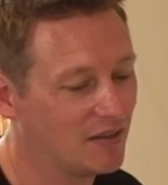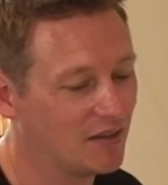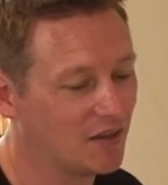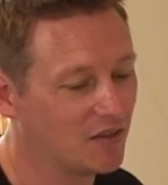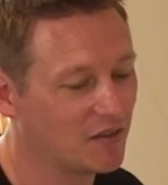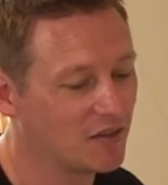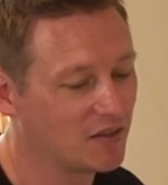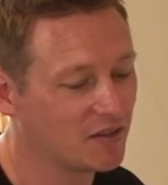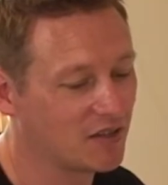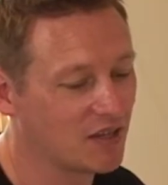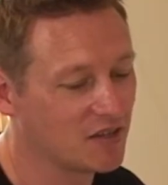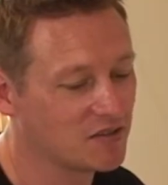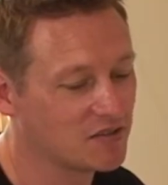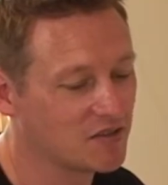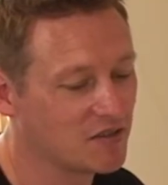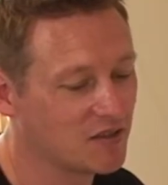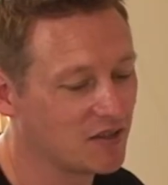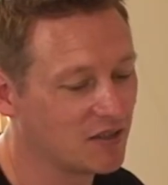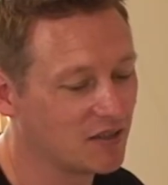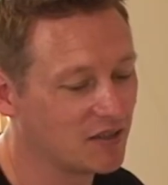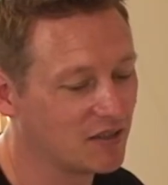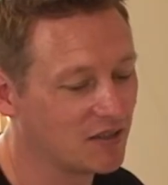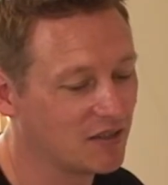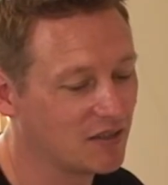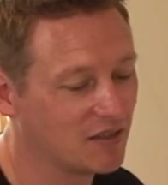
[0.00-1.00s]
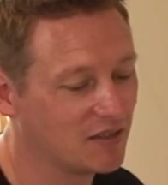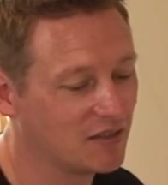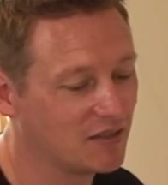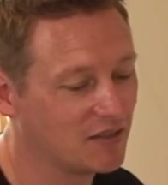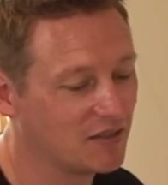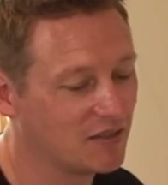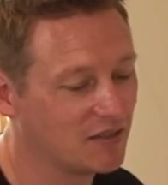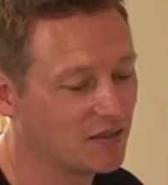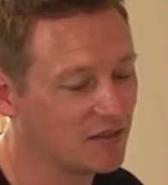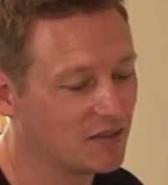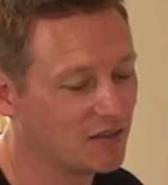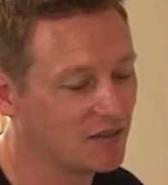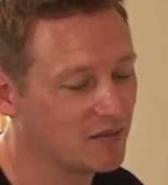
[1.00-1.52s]
And I think that's the thing.
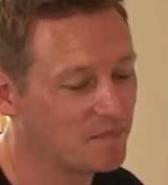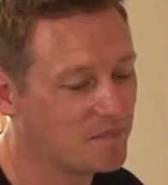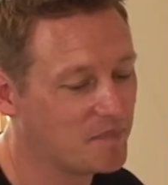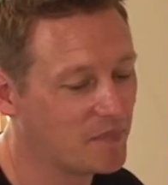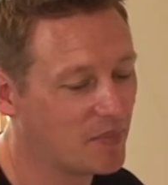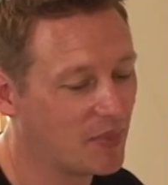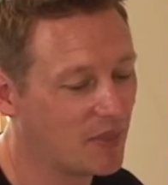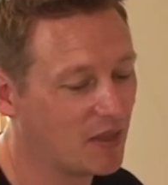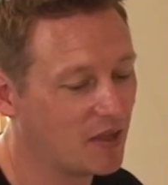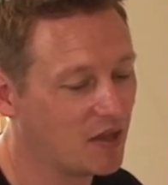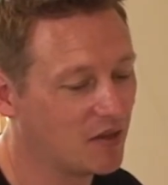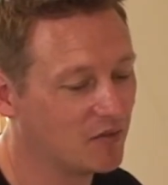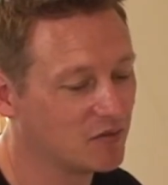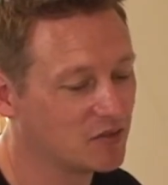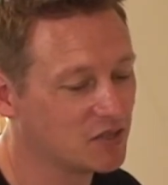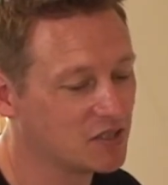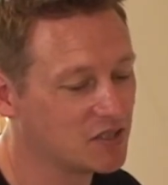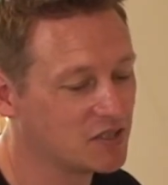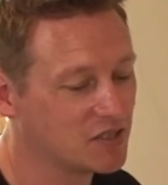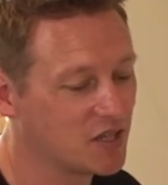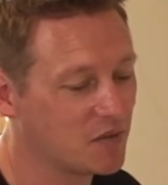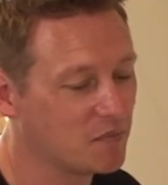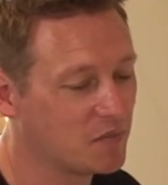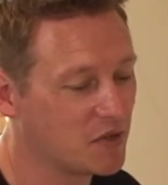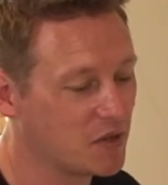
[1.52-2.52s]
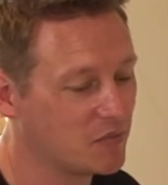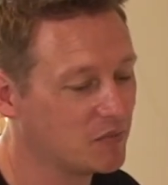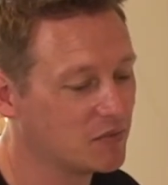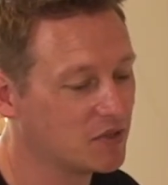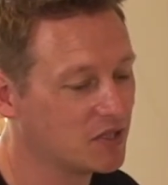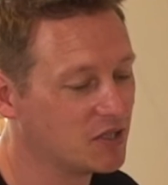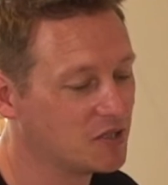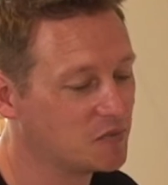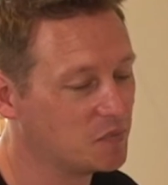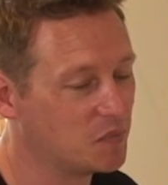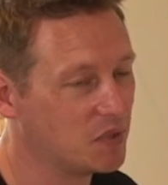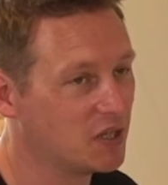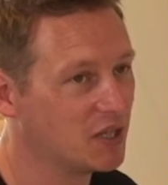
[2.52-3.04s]
Obviously some
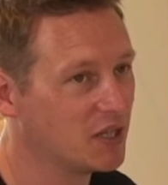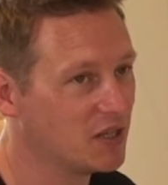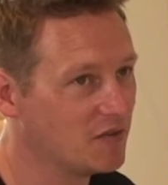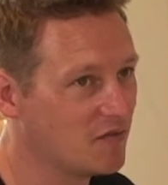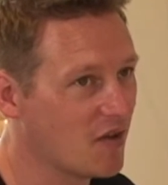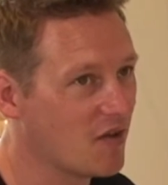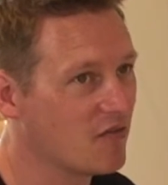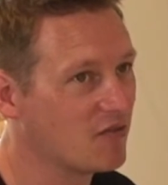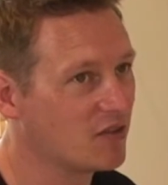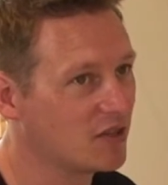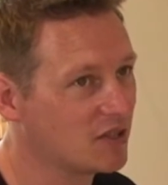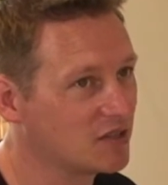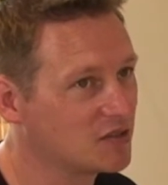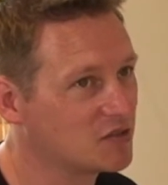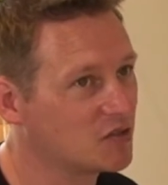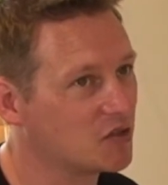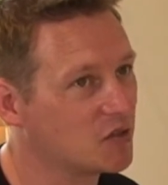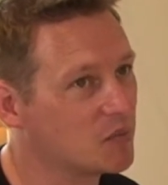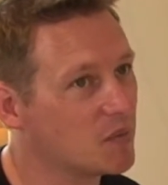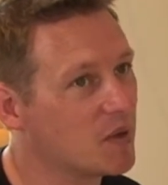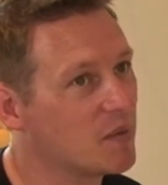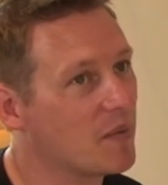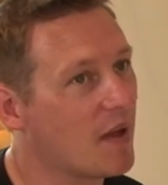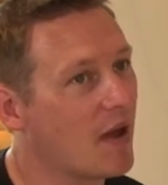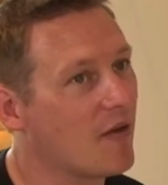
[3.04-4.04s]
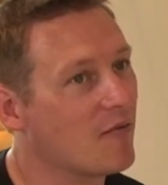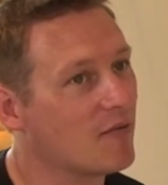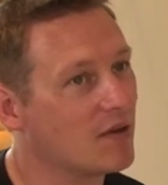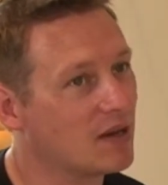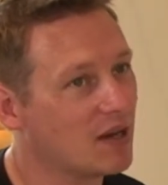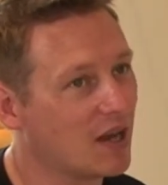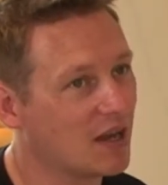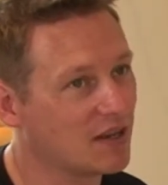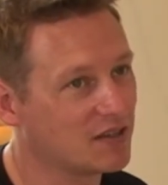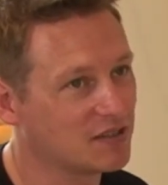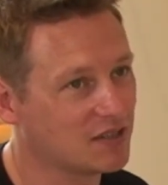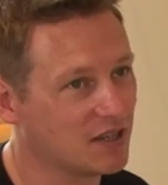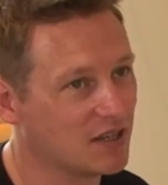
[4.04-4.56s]
hypnotists believe everything's got to be about
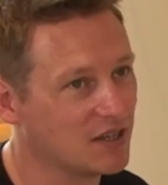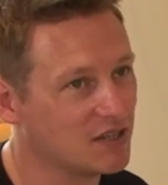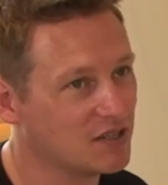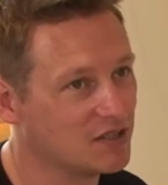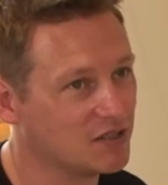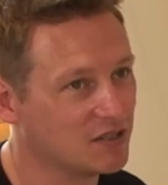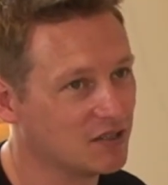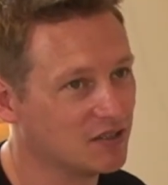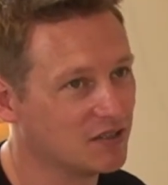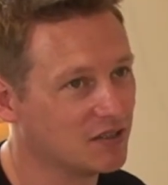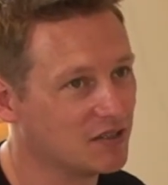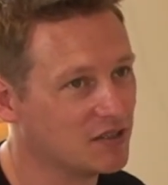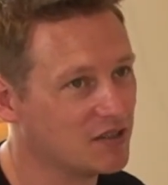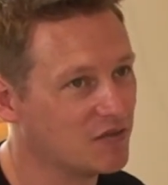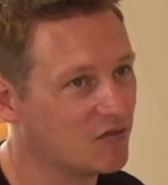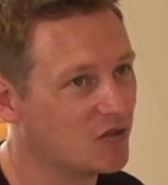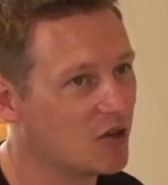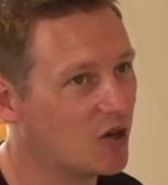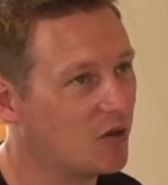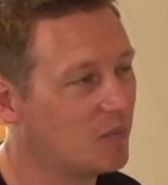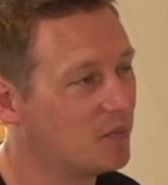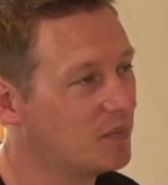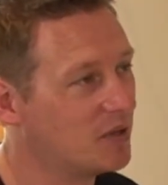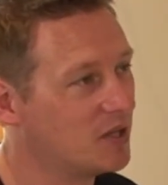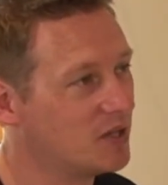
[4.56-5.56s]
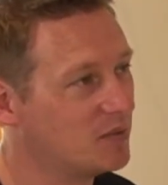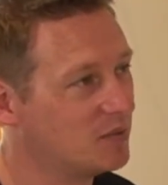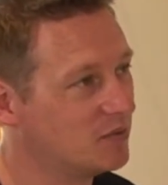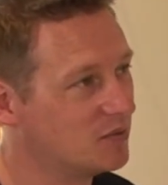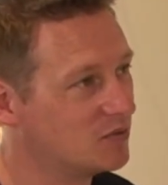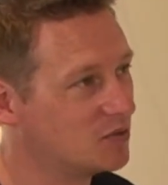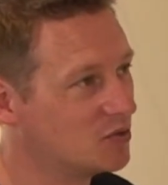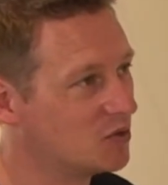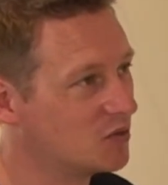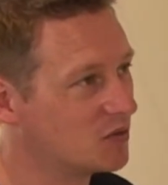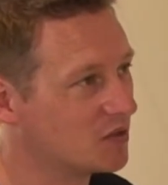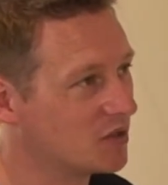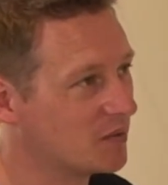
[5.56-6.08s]
relaxation, and you've got
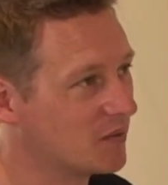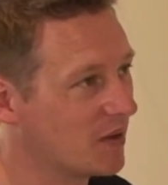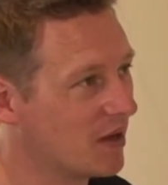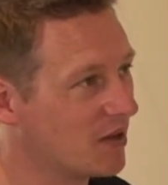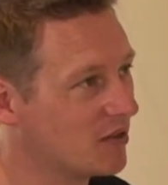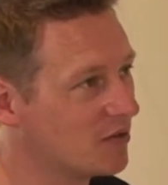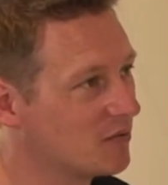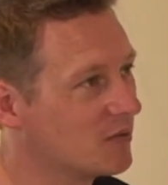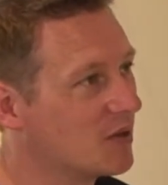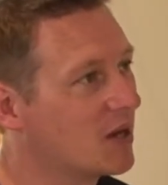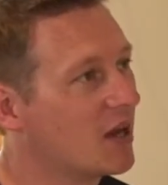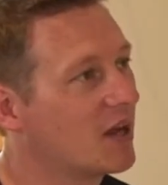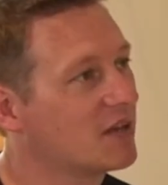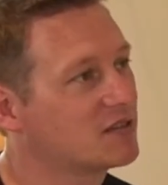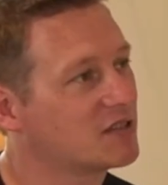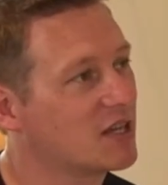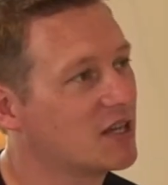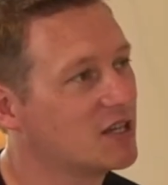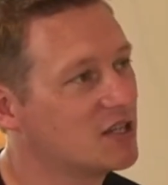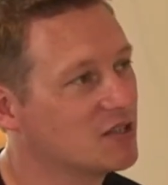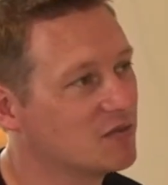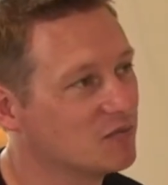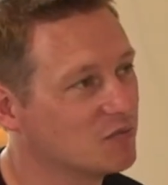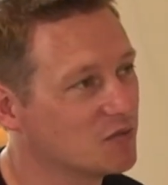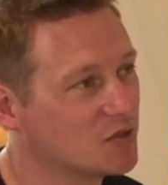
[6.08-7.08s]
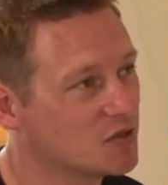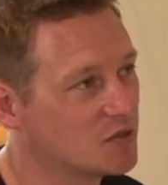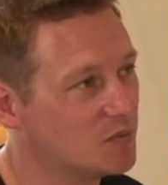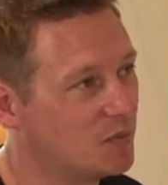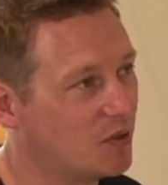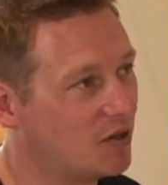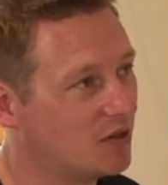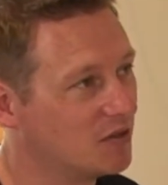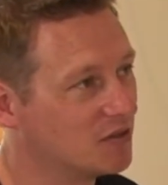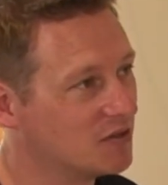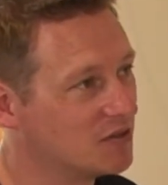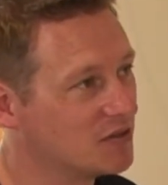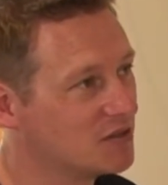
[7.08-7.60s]
people talking about the relaxation
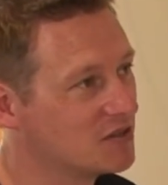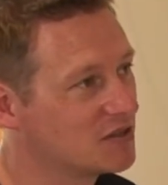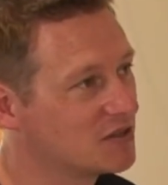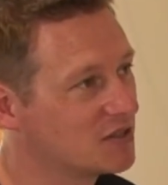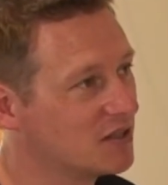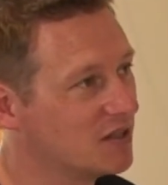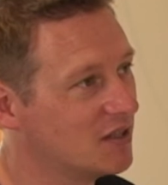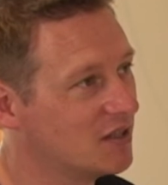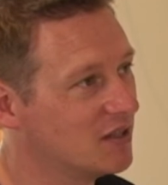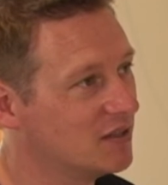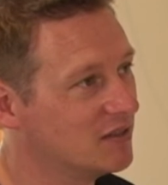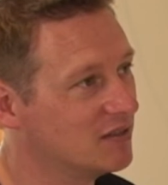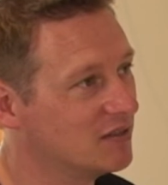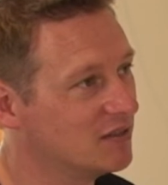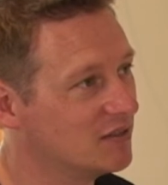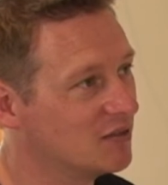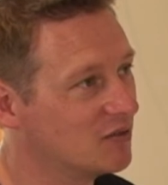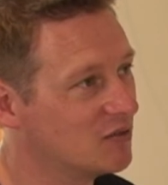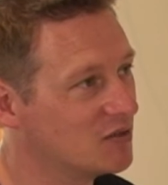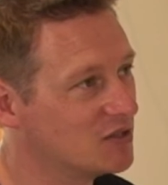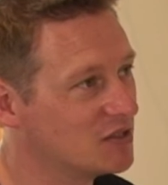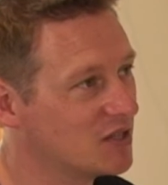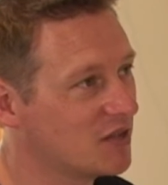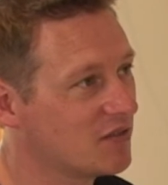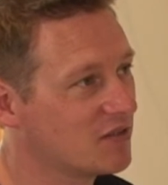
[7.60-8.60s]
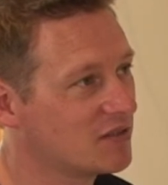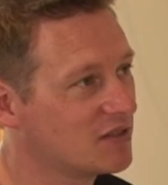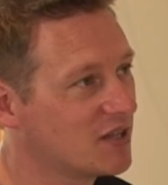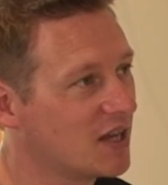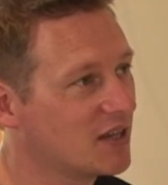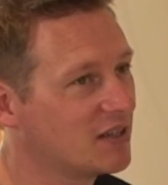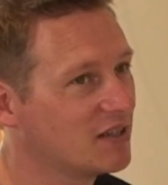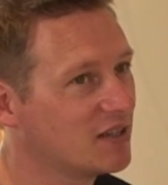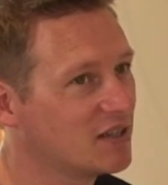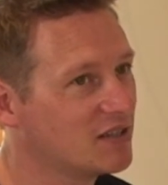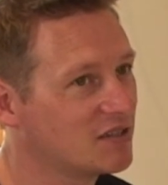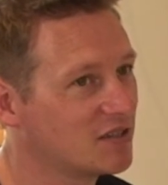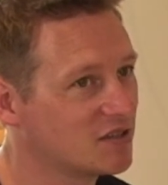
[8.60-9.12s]
response and all these other
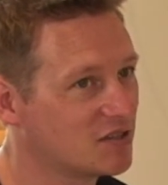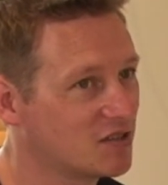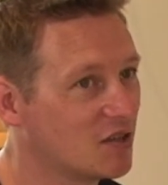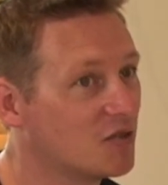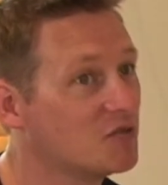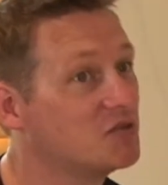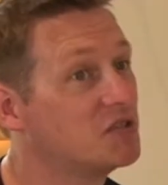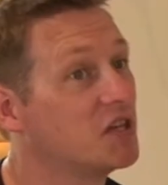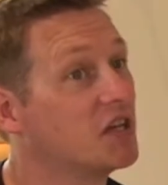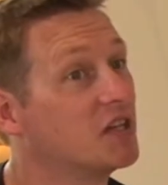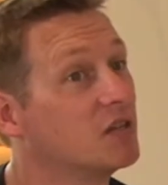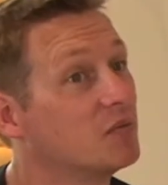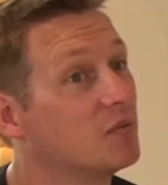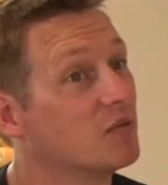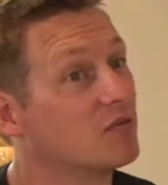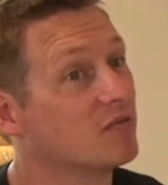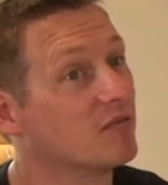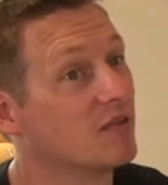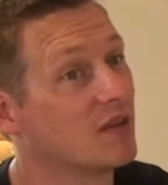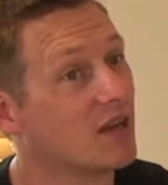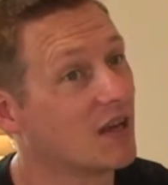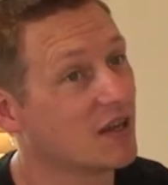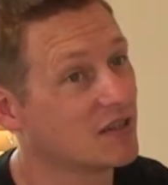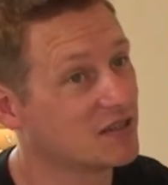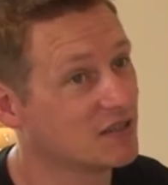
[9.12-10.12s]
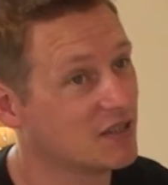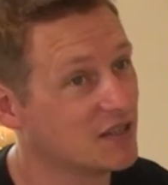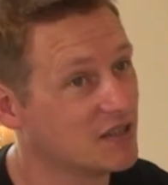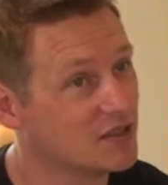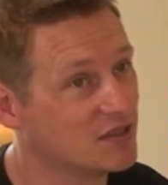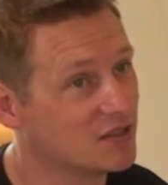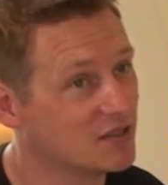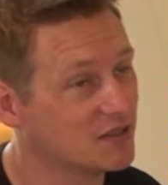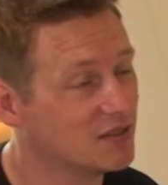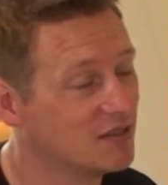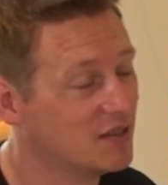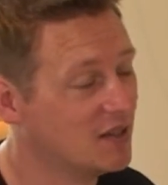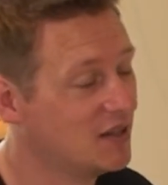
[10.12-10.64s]
techniques associated with
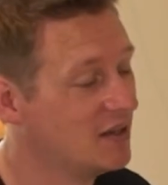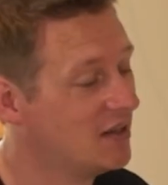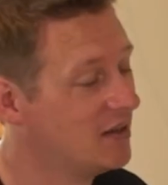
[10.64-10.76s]
relaxation.